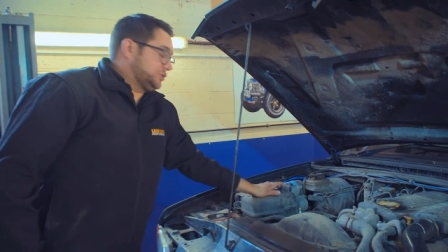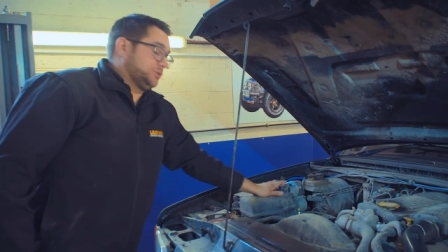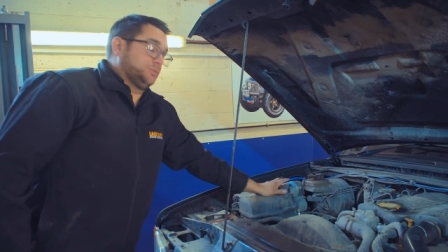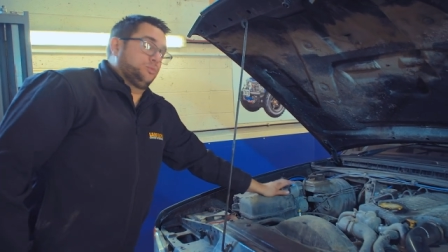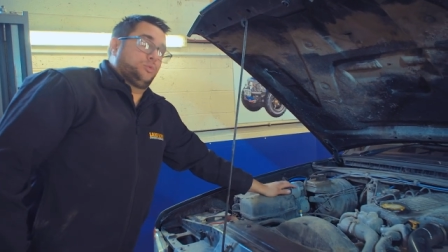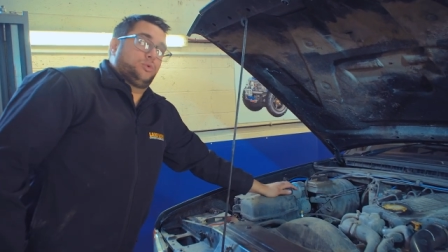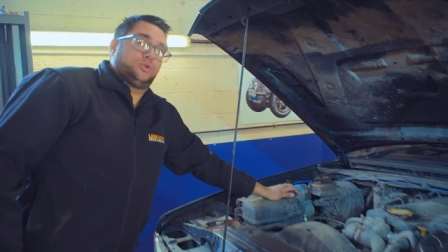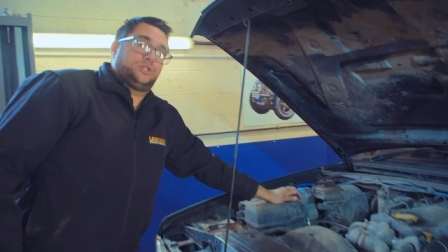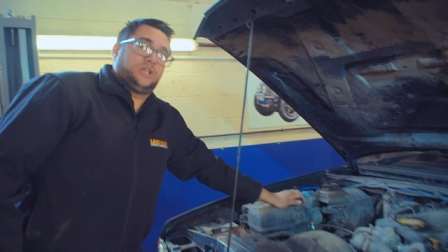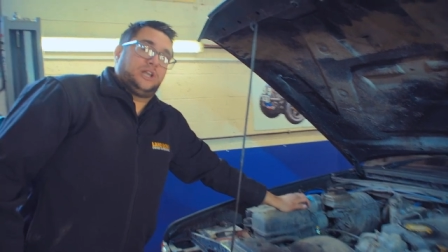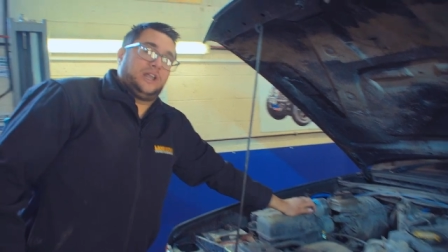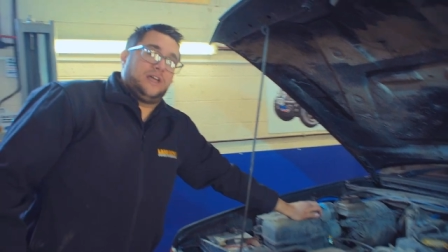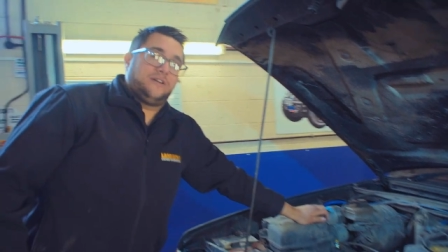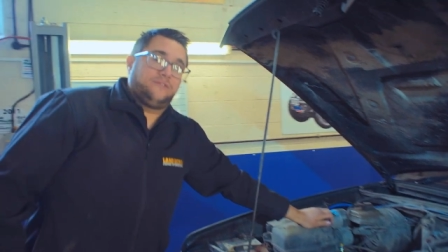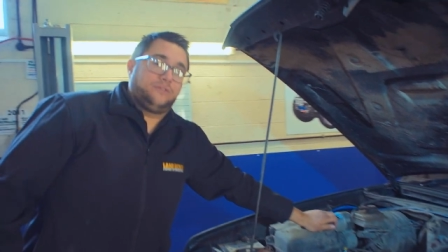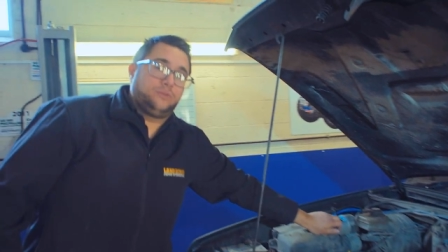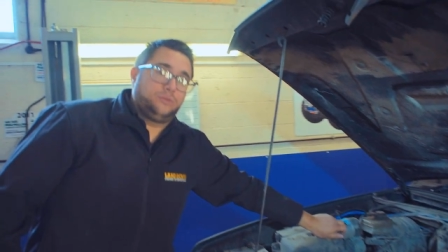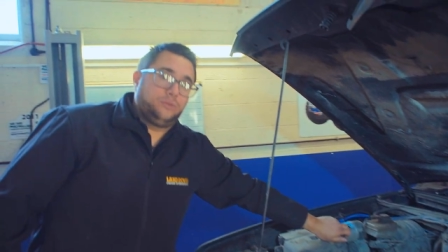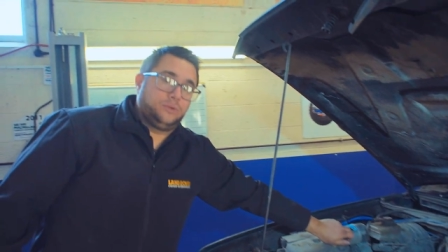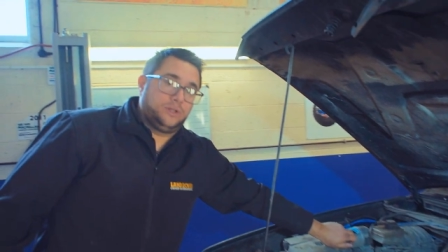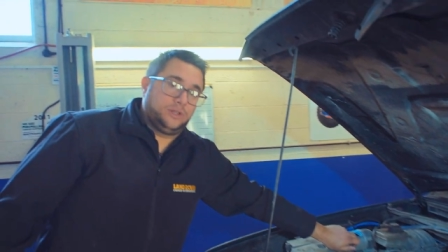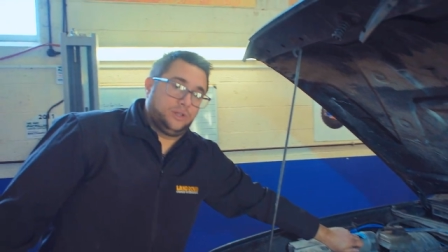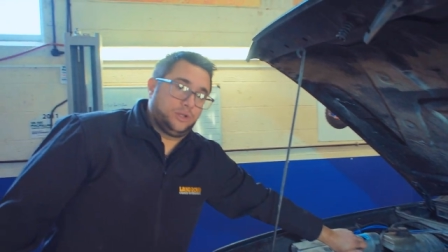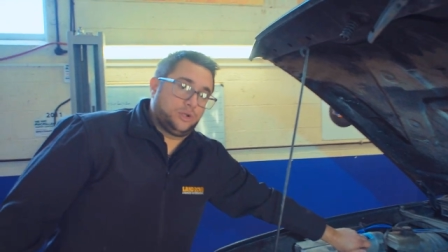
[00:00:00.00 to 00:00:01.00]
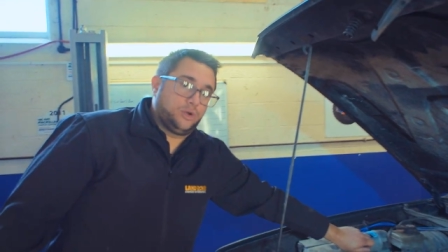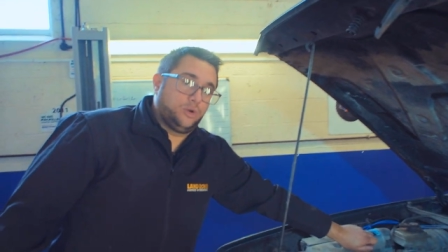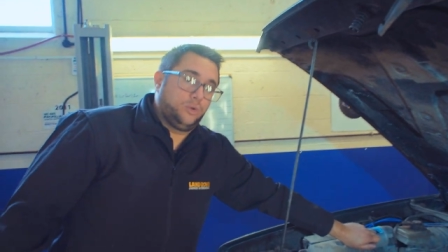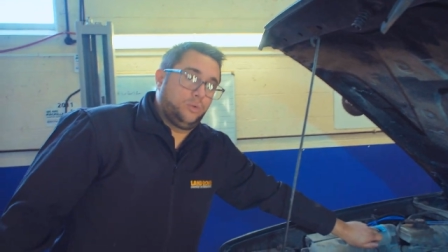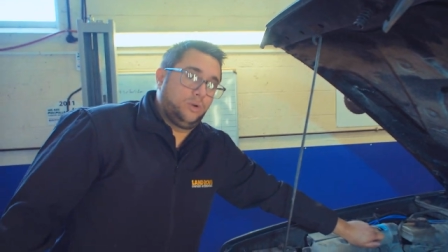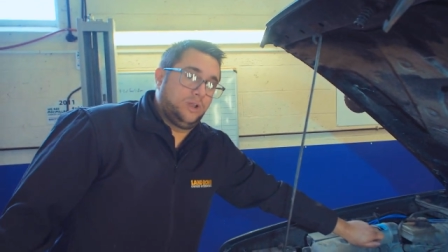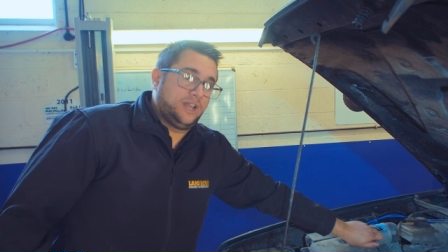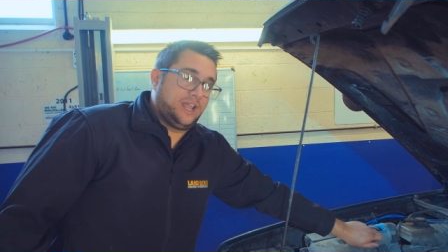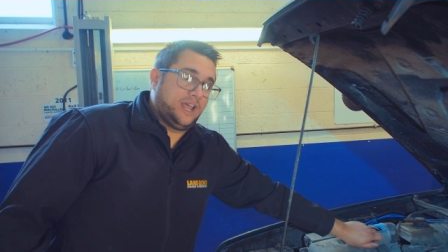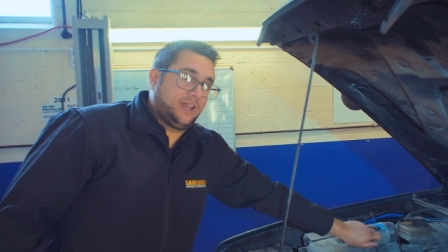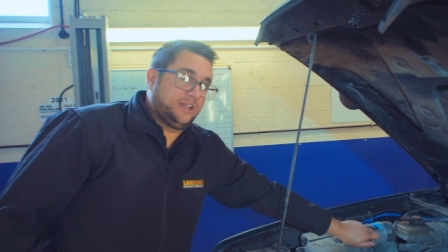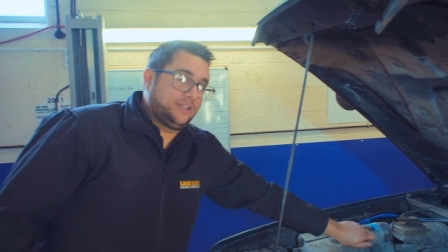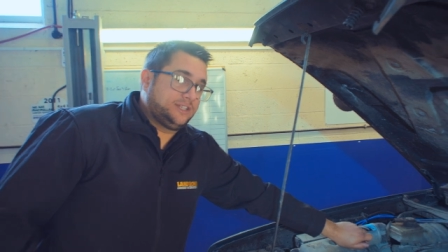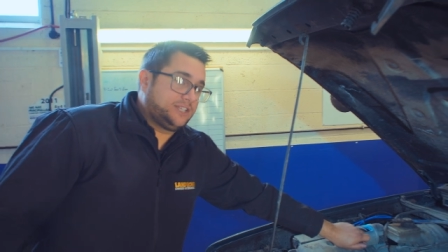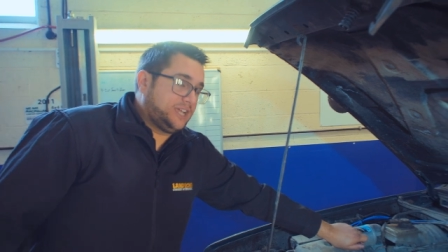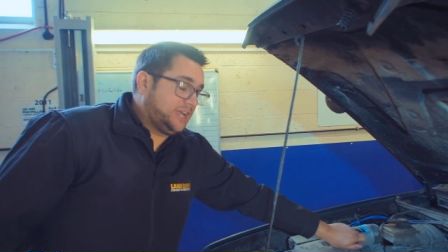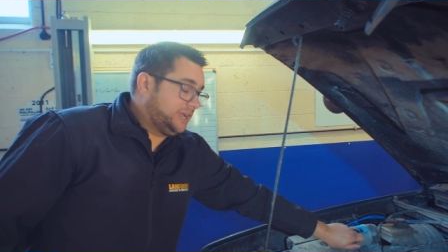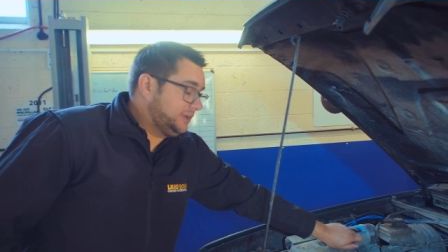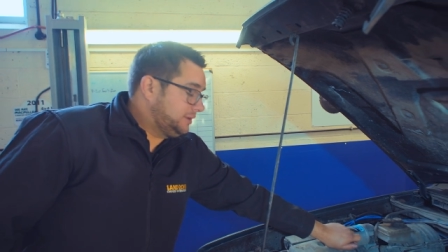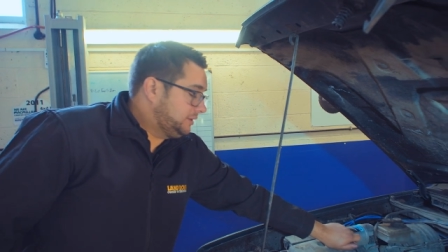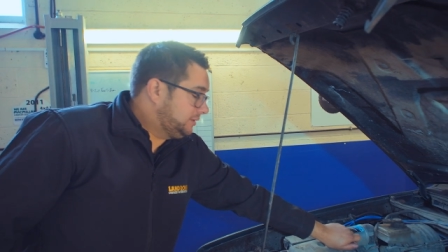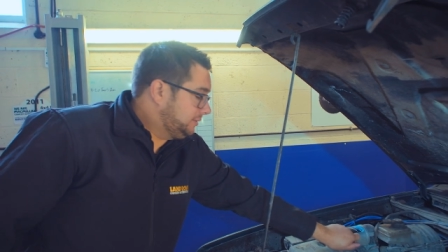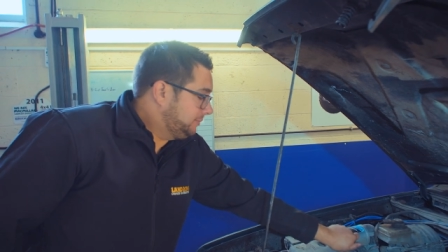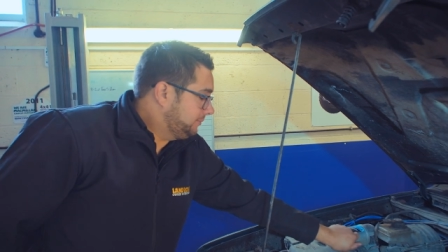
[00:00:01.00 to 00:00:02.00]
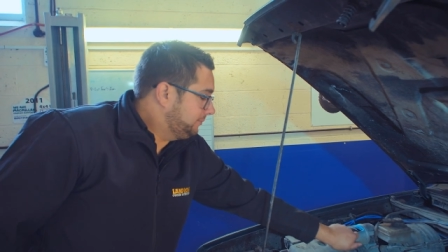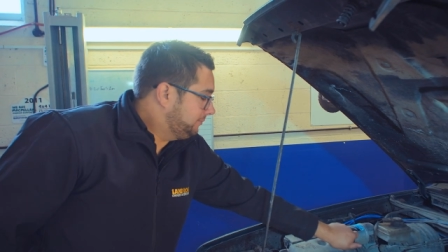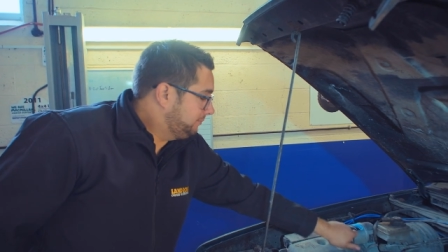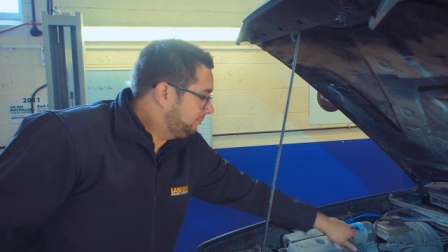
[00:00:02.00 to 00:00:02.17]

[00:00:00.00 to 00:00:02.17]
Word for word: the water level in the coolant header tank.